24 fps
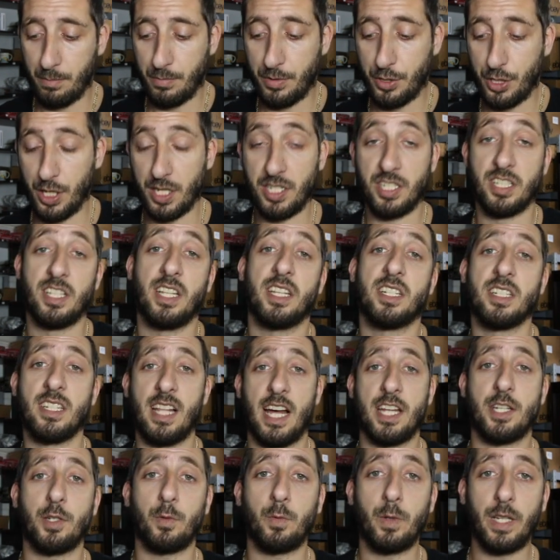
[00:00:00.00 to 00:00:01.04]
just this
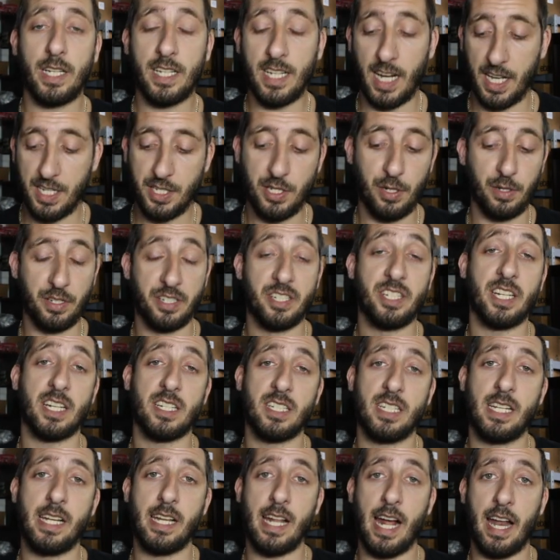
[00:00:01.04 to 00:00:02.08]
last week, I sold
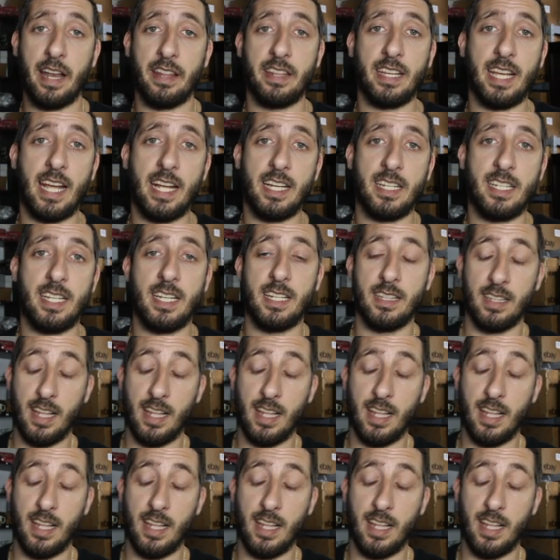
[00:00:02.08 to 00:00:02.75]
16 out of the 18